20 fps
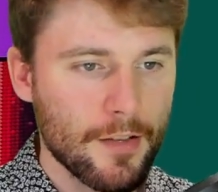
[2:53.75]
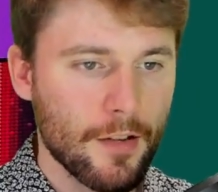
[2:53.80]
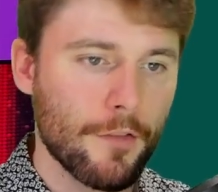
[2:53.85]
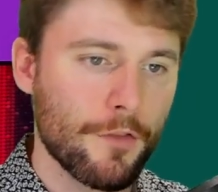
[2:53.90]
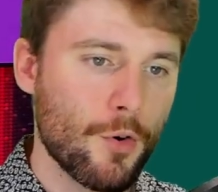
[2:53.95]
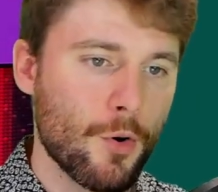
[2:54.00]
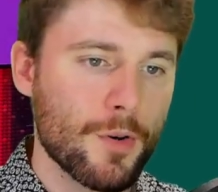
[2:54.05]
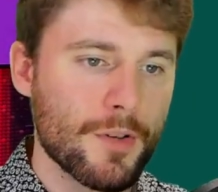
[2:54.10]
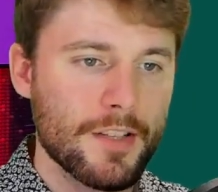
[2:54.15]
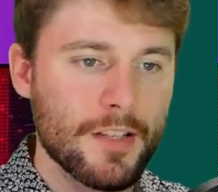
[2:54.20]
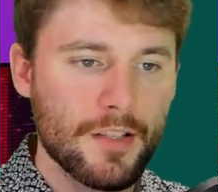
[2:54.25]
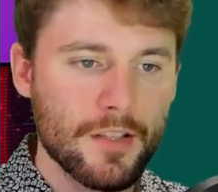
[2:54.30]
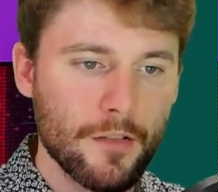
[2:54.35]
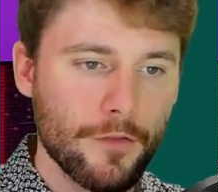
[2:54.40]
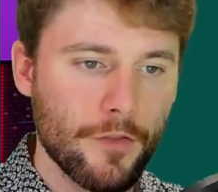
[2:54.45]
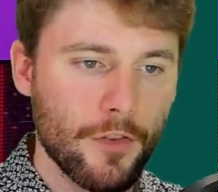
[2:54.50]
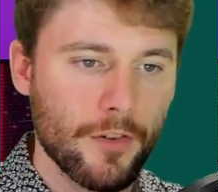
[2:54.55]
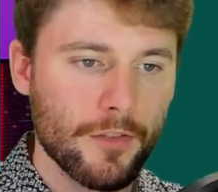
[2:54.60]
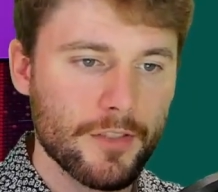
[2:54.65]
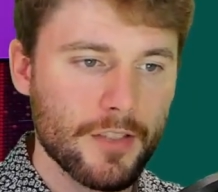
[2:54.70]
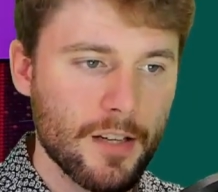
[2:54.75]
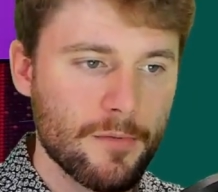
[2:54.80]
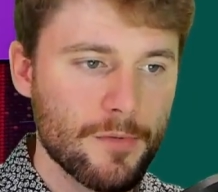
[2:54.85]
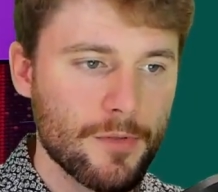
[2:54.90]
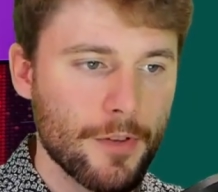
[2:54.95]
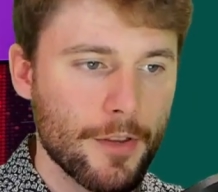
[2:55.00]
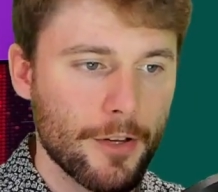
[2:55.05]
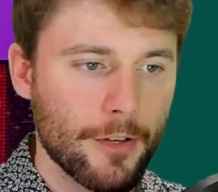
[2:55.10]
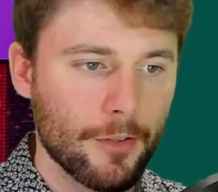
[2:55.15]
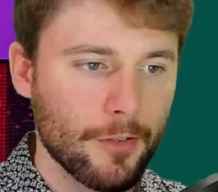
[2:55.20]
of course it's the fall time,
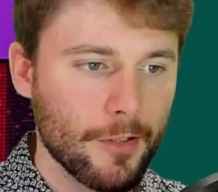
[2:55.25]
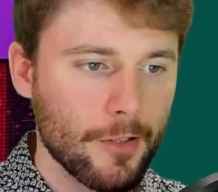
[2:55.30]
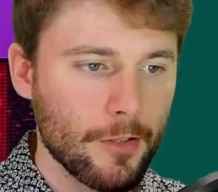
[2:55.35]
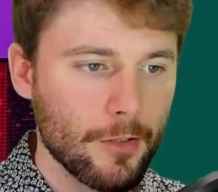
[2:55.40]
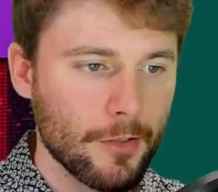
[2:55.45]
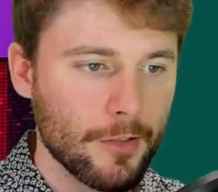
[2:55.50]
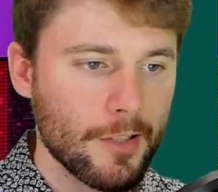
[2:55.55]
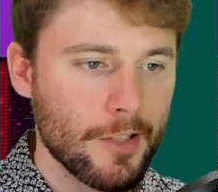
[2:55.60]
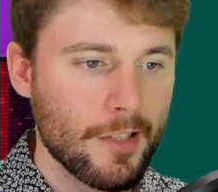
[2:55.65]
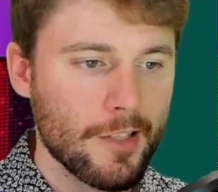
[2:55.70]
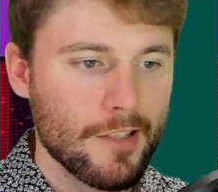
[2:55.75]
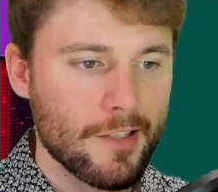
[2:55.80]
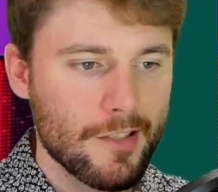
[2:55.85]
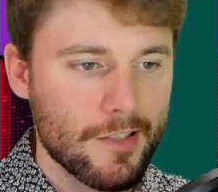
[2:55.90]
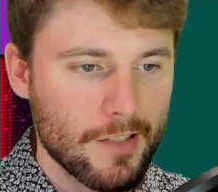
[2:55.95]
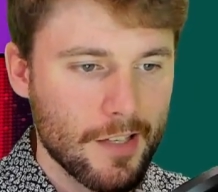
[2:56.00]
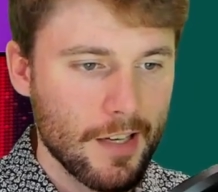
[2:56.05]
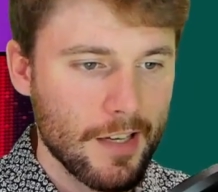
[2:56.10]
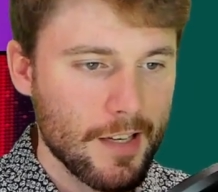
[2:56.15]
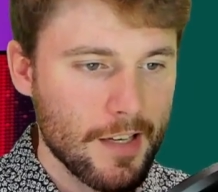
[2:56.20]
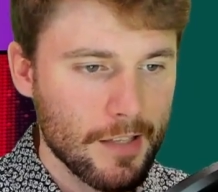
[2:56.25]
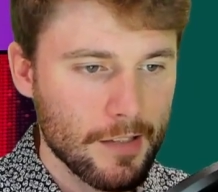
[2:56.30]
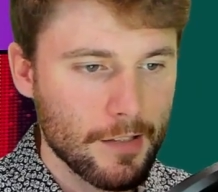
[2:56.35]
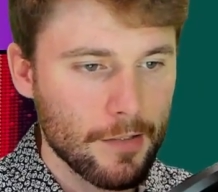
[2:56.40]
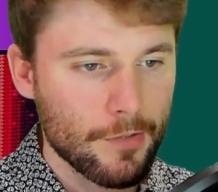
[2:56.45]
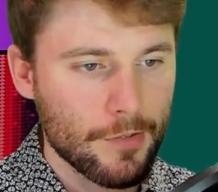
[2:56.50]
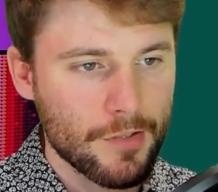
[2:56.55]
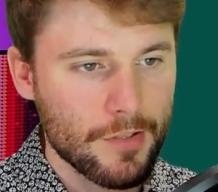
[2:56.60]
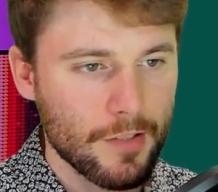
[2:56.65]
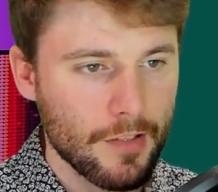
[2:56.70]
so they're a little skinny, a
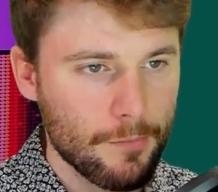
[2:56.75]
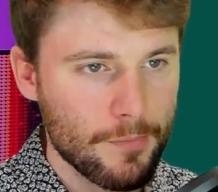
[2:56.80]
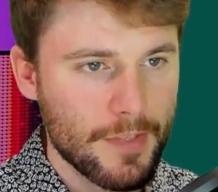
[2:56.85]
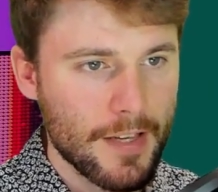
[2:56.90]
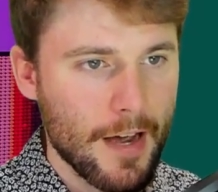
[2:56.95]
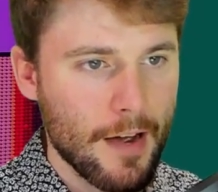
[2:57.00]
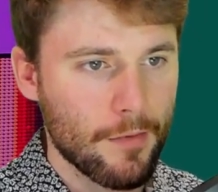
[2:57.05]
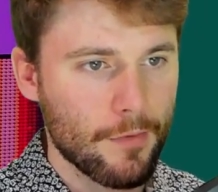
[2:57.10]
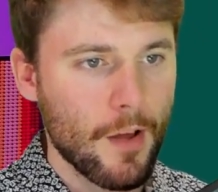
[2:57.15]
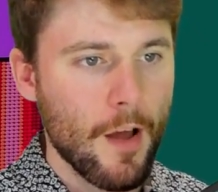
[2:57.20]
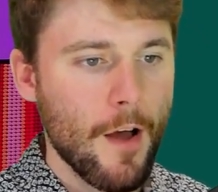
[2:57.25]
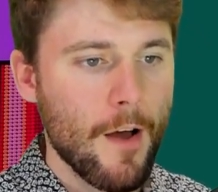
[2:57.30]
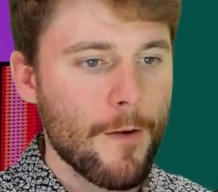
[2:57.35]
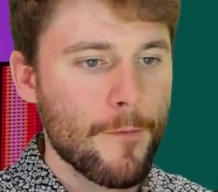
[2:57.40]
little slimmed down.